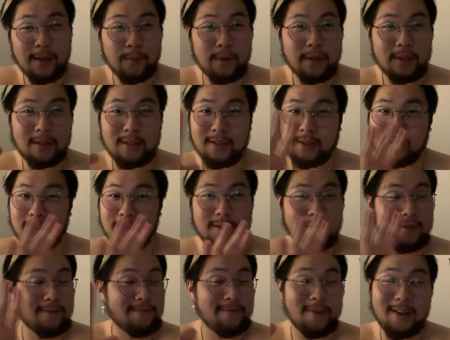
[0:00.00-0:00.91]
which
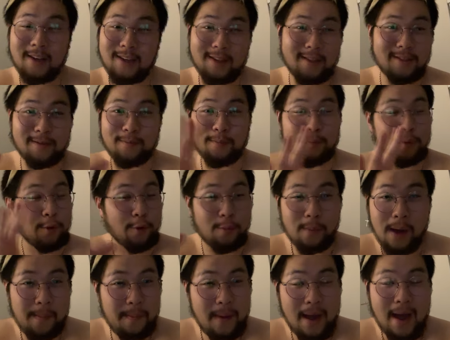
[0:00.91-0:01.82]
fucking blew
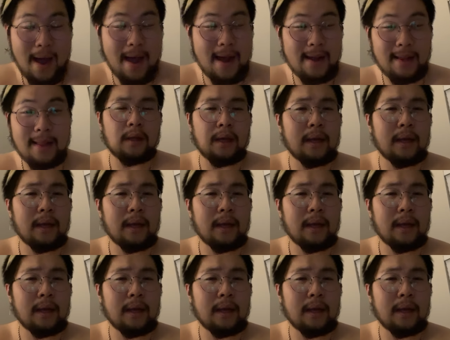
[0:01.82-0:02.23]
my mind.